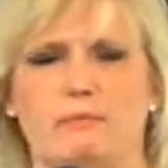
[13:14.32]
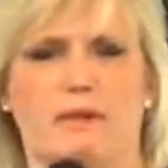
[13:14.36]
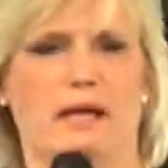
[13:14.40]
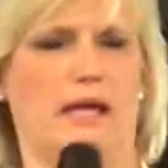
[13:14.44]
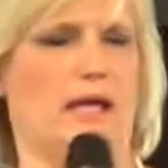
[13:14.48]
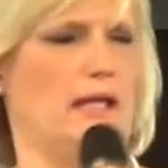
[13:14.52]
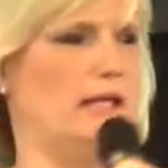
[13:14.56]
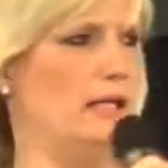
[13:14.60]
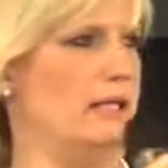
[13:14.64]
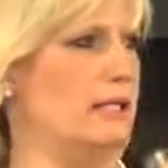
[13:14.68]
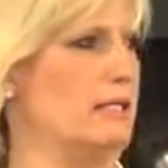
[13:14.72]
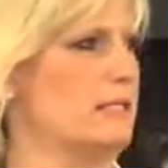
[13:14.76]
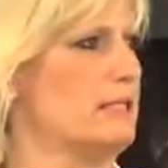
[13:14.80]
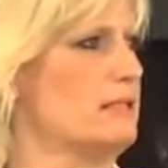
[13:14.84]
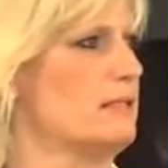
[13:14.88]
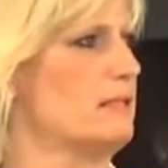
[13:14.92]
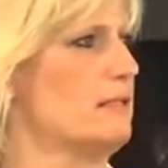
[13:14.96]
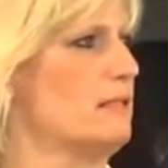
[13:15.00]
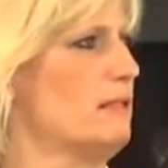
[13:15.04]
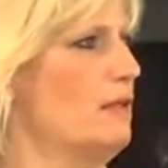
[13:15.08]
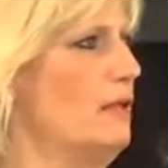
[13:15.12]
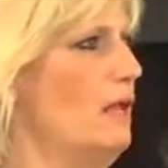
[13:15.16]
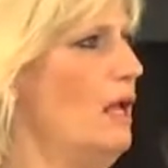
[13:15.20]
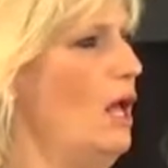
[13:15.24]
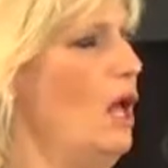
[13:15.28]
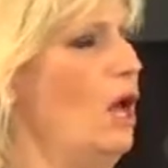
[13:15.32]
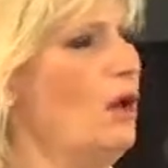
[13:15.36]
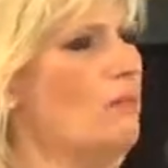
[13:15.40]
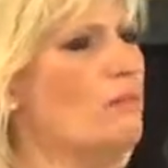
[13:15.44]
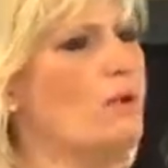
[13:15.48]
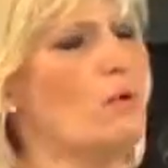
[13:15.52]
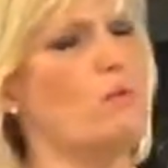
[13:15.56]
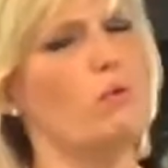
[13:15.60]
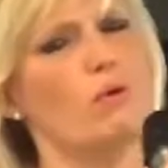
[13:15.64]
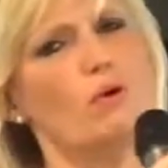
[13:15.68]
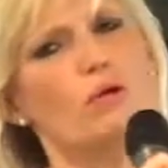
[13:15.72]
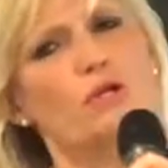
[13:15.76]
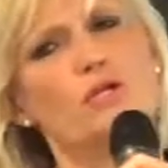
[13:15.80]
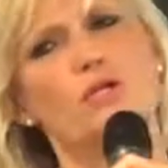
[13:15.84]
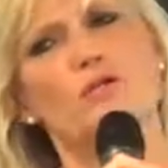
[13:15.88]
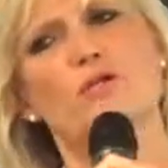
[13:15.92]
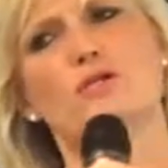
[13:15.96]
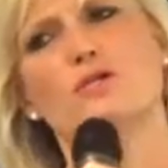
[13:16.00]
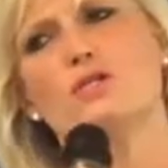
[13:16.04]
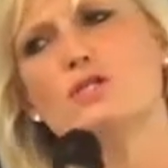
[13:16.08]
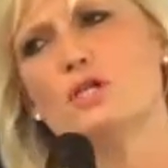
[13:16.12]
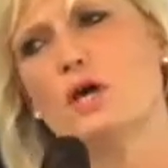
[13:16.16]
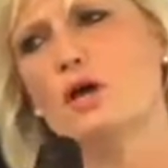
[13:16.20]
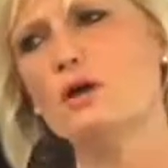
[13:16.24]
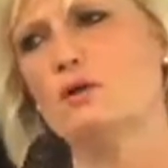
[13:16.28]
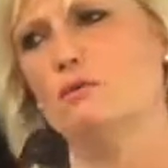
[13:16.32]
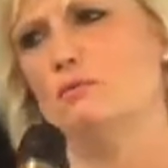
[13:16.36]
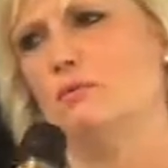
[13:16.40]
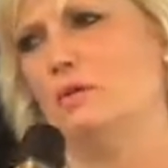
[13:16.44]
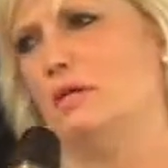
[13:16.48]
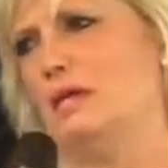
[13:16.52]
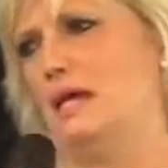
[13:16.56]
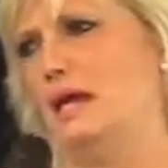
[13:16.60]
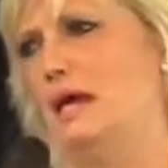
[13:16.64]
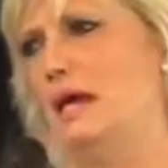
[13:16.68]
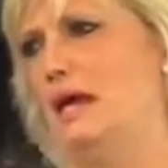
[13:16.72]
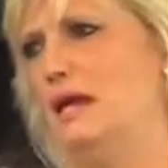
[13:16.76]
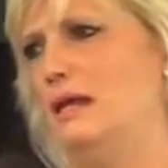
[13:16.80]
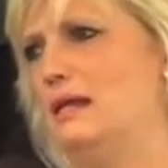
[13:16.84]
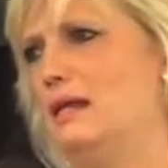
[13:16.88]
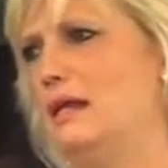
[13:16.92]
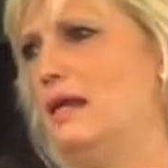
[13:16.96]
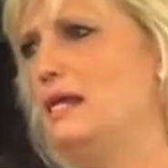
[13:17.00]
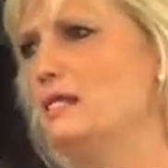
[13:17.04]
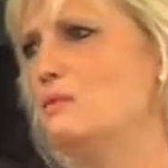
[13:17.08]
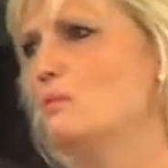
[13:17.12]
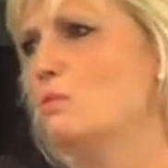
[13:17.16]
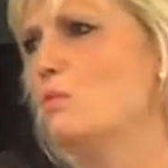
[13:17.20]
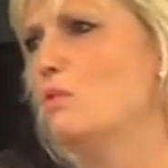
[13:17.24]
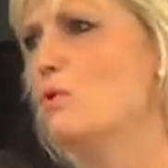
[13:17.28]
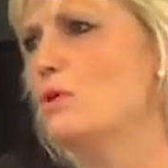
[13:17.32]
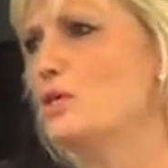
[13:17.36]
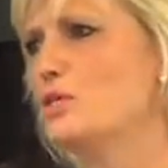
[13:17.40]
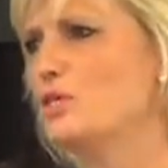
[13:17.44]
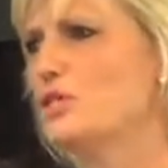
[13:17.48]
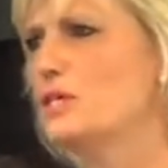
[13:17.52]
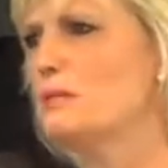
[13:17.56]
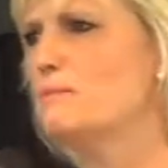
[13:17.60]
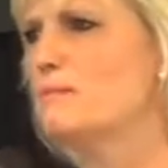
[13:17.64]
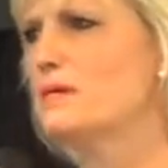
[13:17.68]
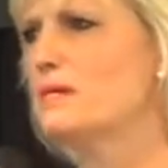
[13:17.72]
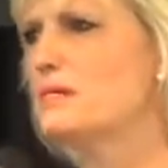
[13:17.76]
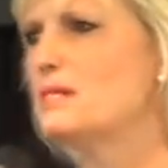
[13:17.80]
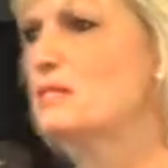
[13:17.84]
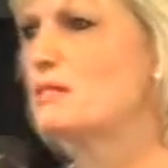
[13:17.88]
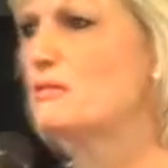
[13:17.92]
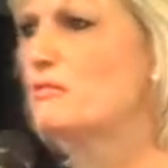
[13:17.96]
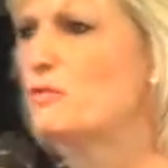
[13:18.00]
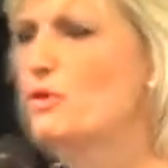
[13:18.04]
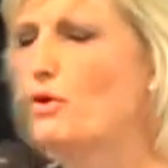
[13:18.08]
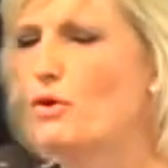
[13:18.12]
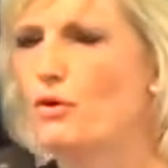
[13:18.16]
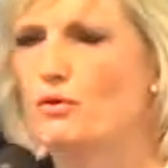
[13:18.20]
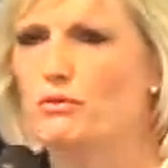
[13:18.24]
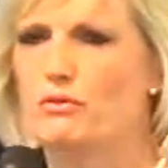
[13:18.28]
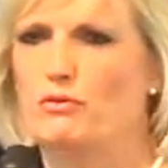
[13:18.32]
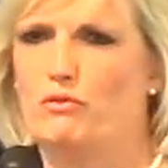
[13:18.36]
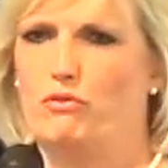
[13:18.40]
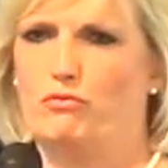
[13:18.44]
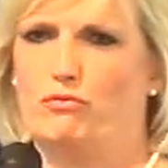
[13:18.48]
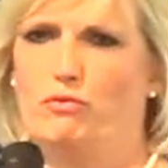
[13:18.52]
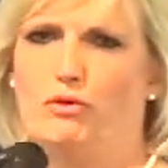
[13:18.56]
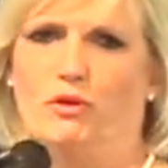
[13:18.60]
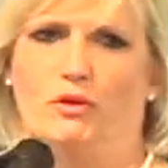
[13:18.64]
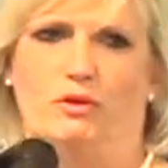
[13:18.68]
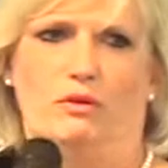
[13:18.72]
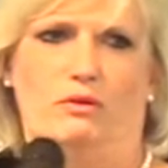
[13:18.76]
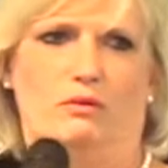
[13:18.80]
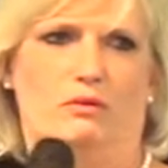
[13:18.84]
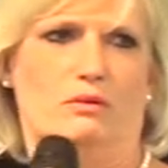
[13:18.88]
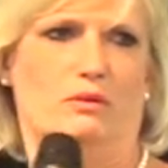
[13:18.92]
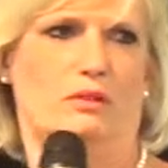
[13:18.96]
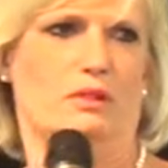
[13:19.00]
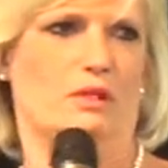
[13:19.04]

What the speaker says: palace. But what you don't get is what she must have gone through.